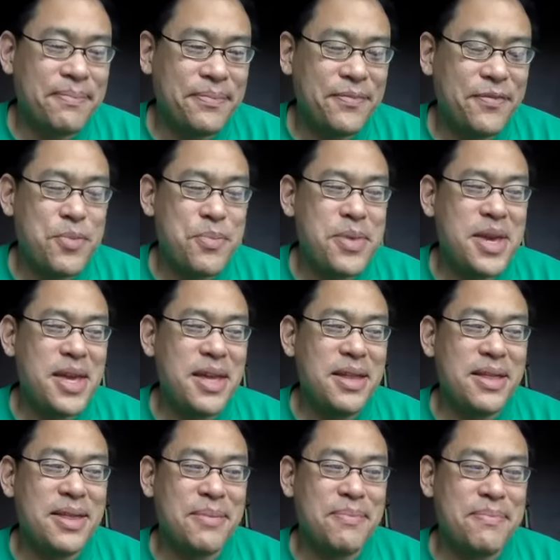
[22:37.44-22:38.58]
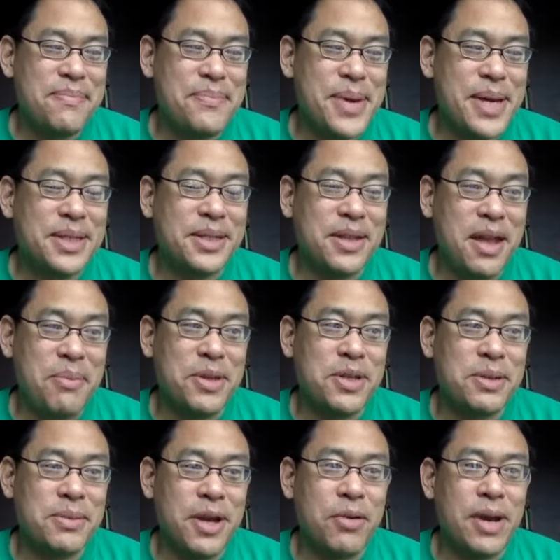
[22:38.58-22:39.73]
for me, the best statement
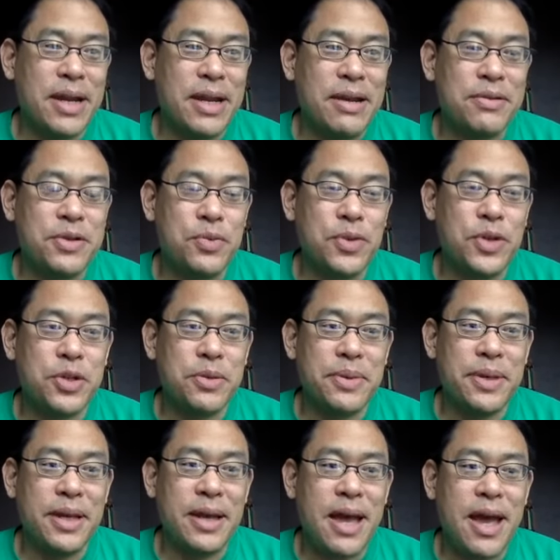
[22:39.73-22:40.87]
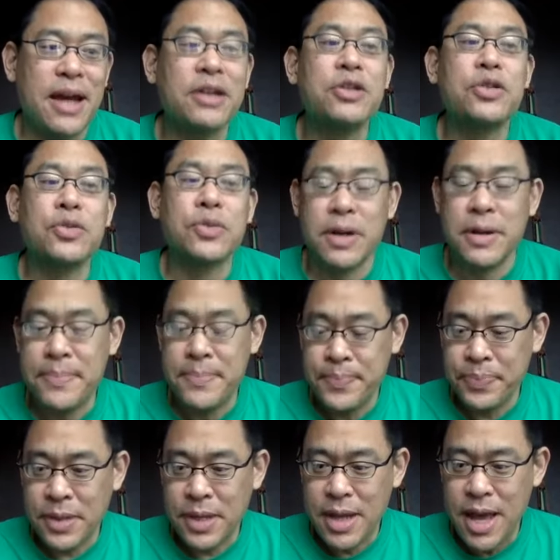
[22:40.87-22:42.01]
to make right now is we should be extra
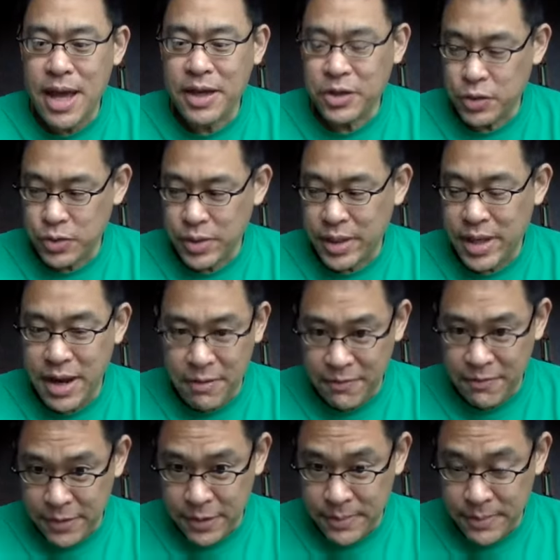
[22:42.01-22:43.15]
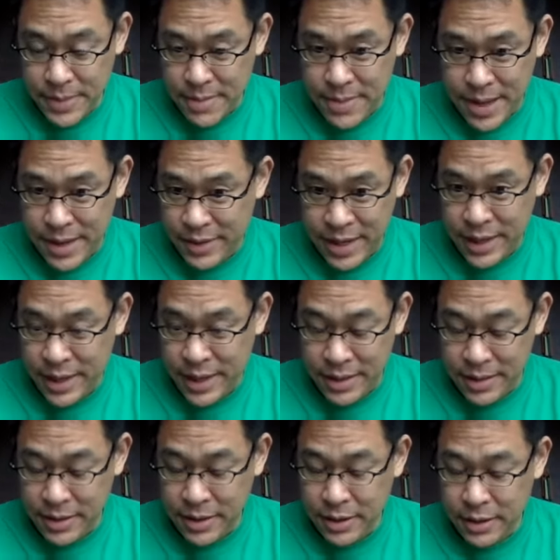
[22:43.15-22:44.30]
careful about any
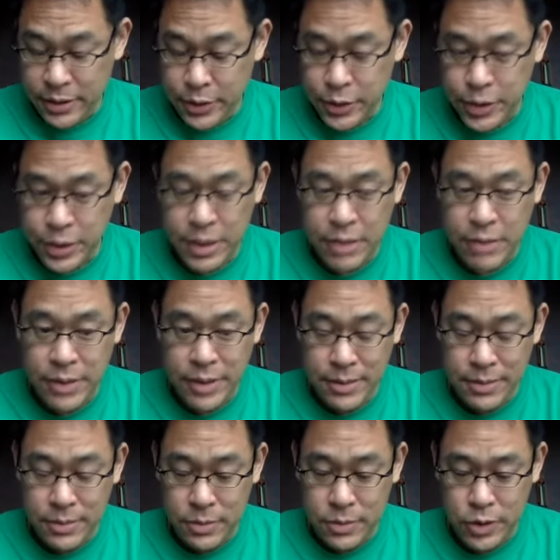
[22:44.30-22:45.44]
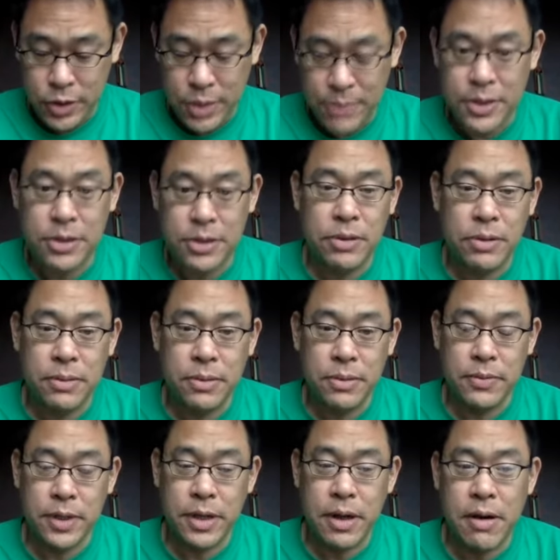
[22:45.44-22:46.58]
conclusions that we jump to
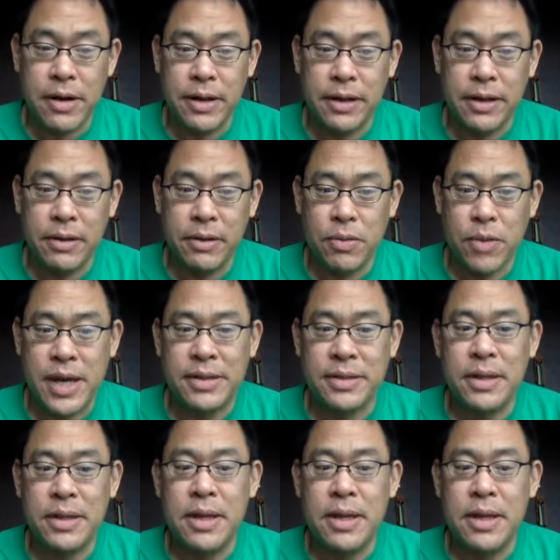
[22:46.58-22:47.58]
regarding race.